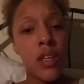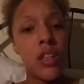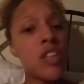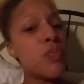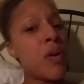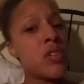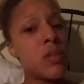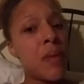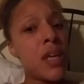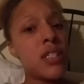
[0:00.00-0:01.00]
this
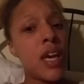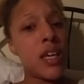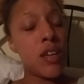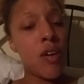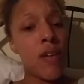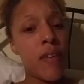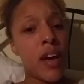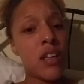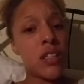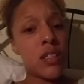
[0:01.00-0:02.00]
person may take your
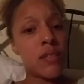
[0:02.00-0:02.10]
advice.